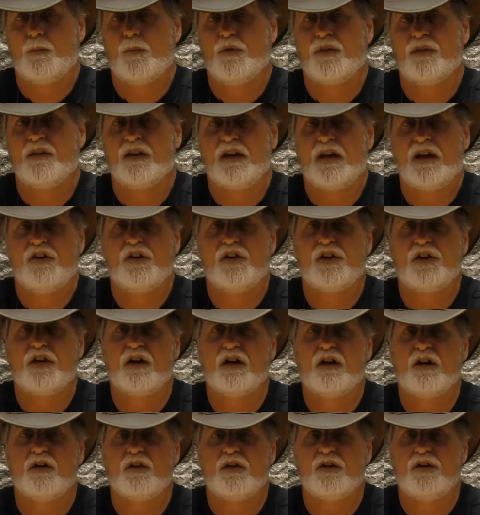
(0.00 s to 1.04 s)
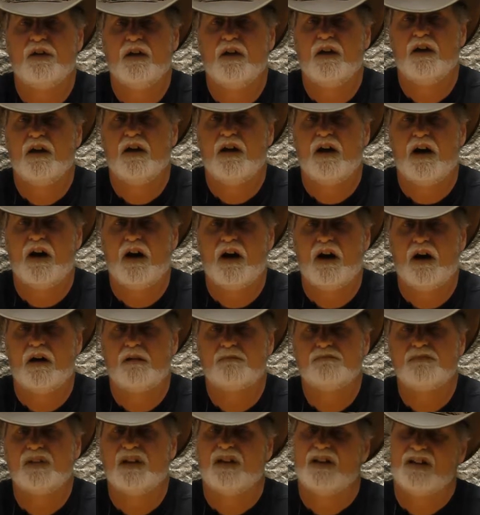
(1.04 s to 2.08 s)
with an error code.
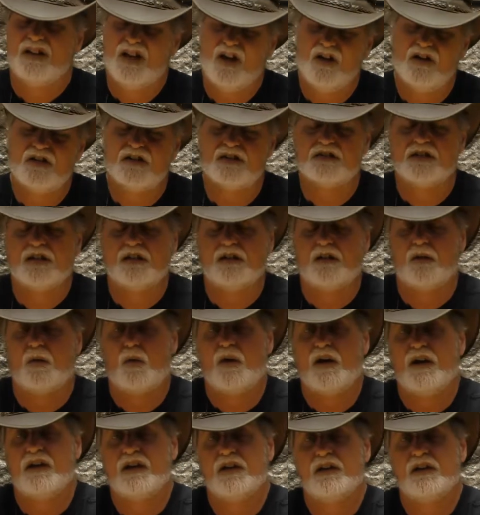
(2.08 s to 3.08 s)
Now I could send it away and